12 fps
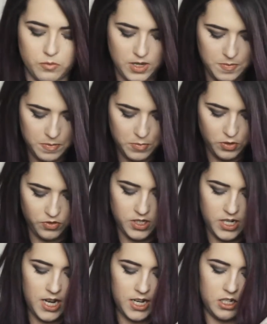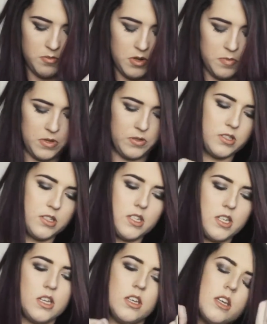Let me move the tag and you might be able to
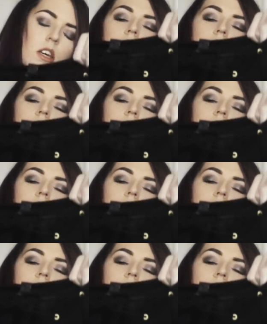see